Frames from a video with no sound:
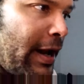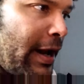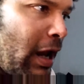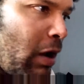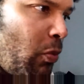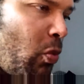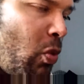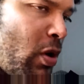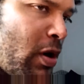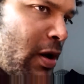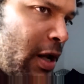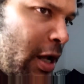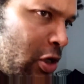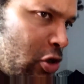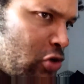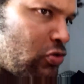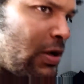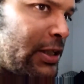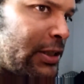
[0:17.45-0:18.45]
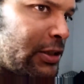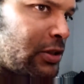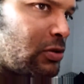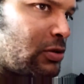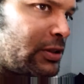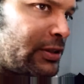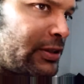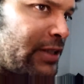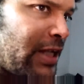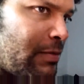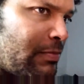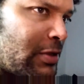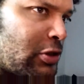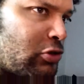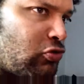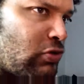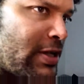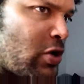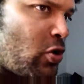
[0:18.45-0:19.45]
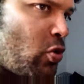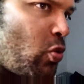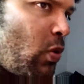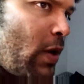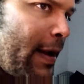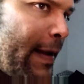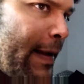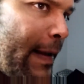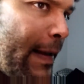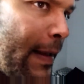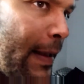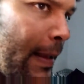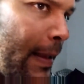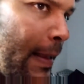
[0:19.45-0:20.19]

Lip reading: and I want to address those statements really quick.